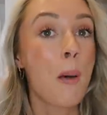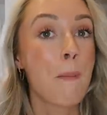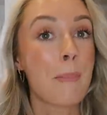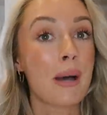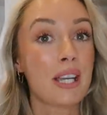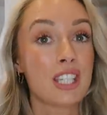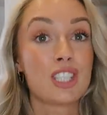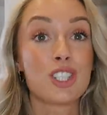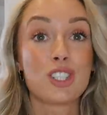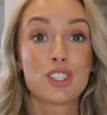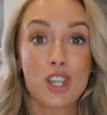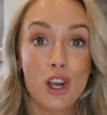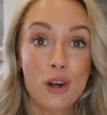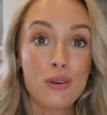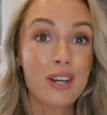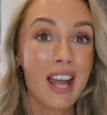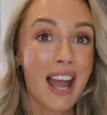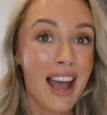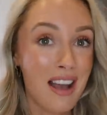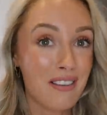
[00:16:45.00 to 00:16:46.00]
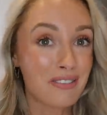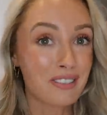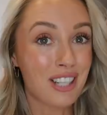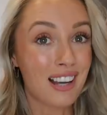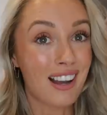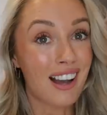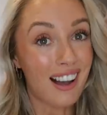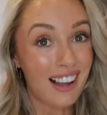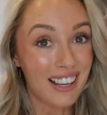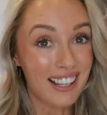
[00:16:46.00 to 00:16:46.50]
but you don't have
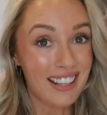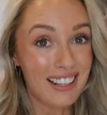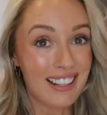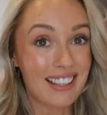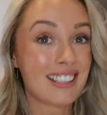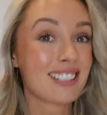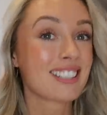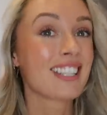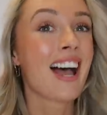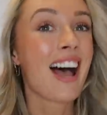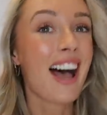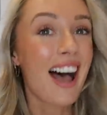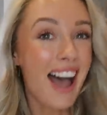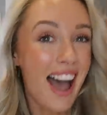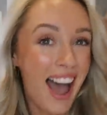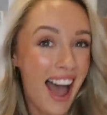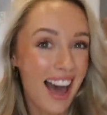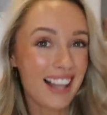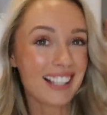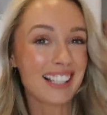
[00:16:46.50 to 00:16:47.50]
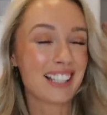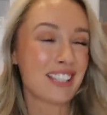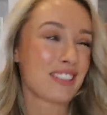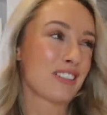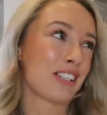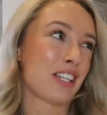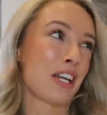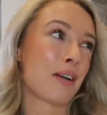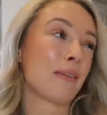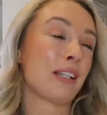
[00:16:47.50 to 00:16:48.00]
to iron it.
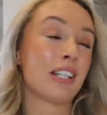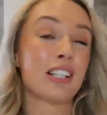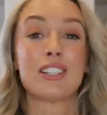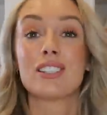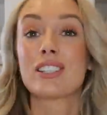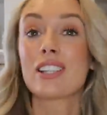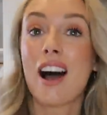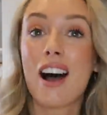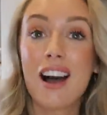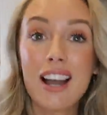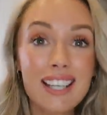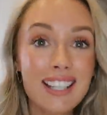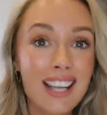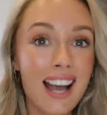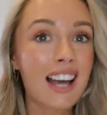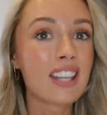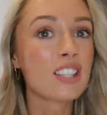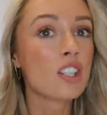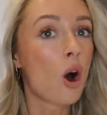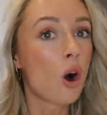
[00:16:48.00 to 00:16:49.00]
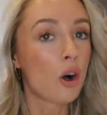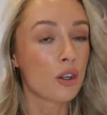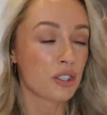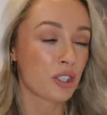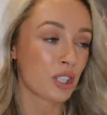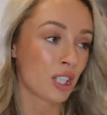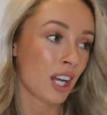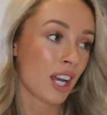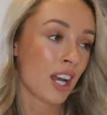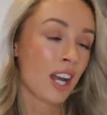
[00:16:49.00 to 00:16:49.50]
Hallelujah, because I
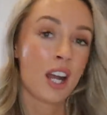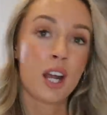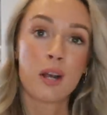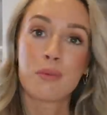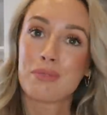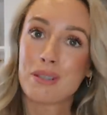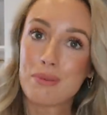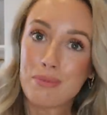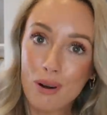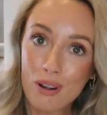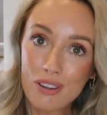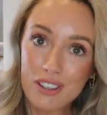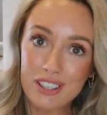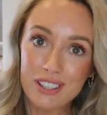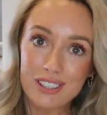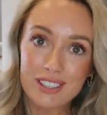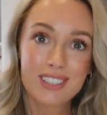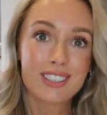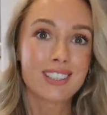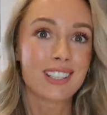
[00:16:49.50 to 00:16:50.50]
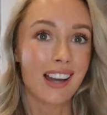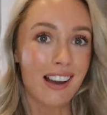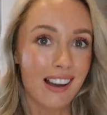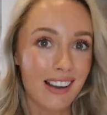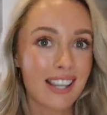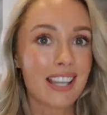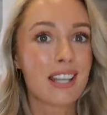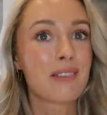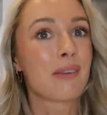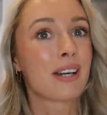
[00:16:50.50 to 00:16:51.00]
cannot be bothered to
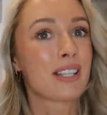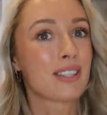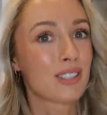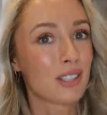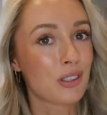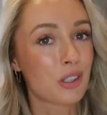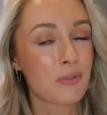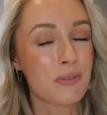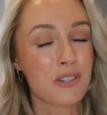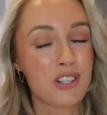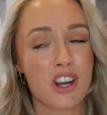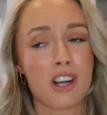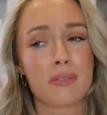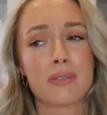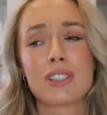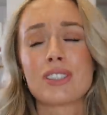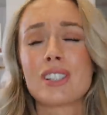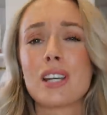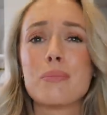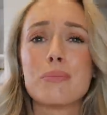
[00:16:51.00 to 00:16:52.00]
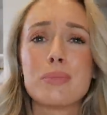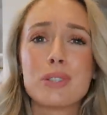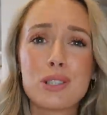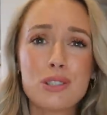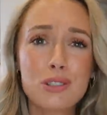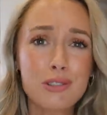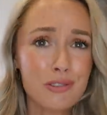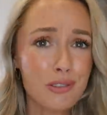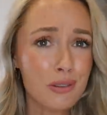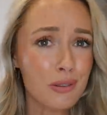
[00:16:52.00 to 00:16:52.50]
iron my silk pajamas. They're
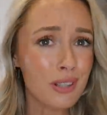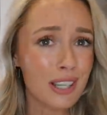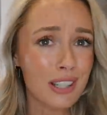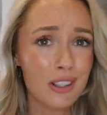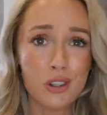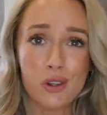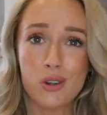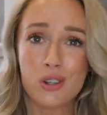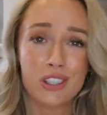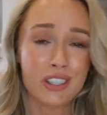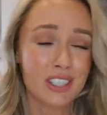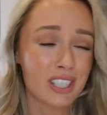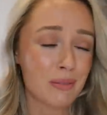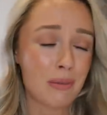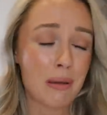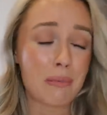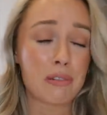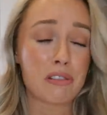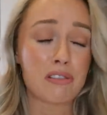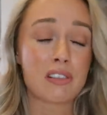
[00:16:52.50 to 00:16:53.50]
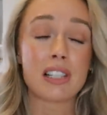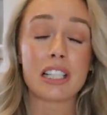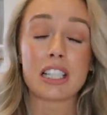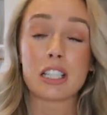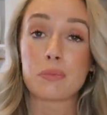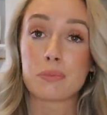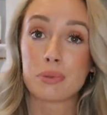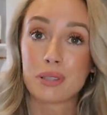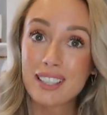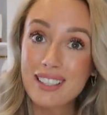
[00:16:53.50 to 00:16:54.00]
beautiful, they're gorgeous, they make me feel like
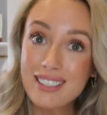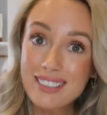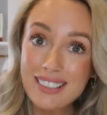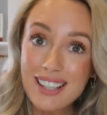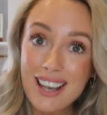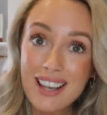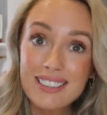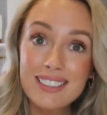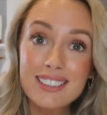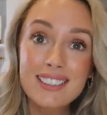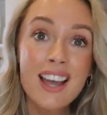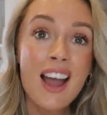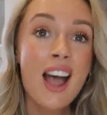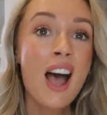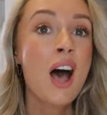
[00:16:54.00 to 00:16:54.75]
a princess,